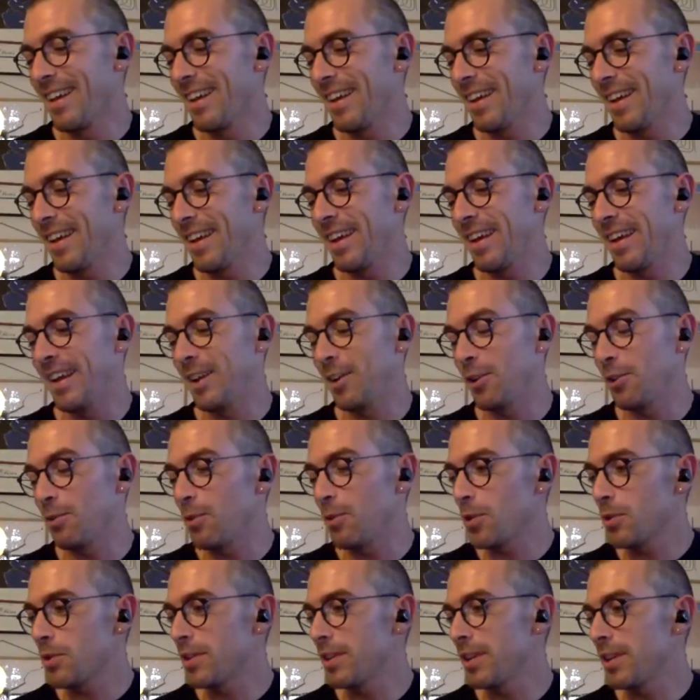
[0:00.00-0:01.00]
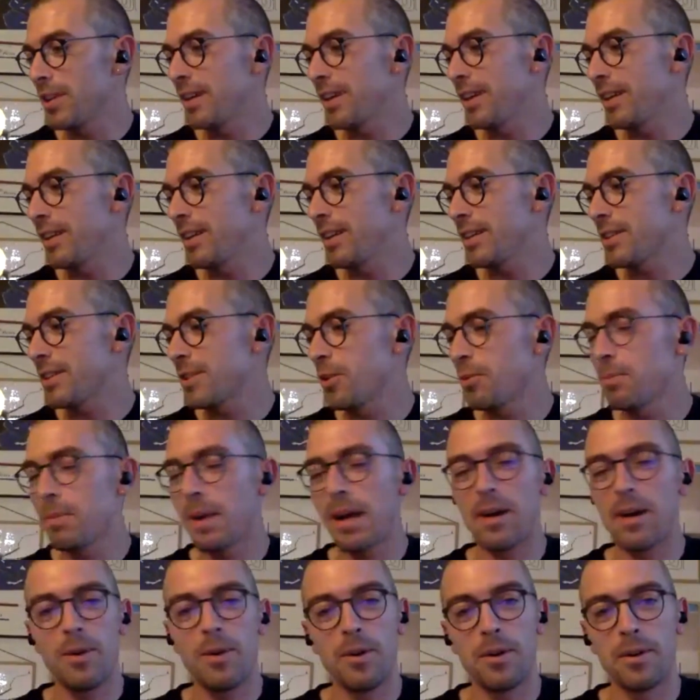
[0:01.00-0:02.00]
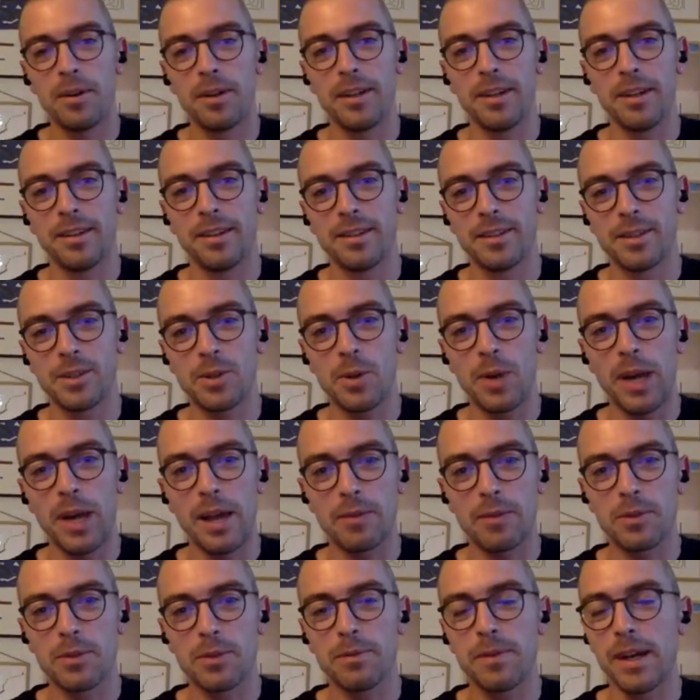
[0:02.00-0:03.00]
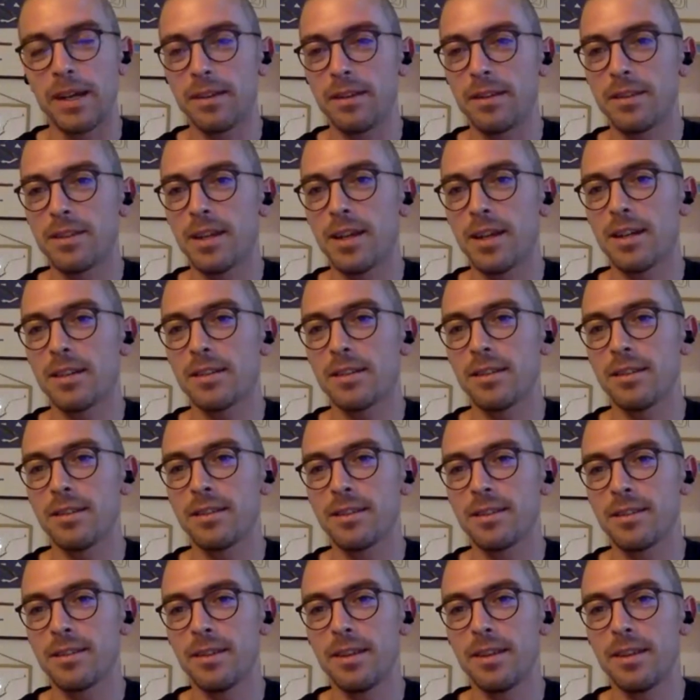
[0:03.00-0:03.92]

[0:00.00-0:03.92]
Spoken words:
And unfortunately, there's no power on it, so I have to find the charger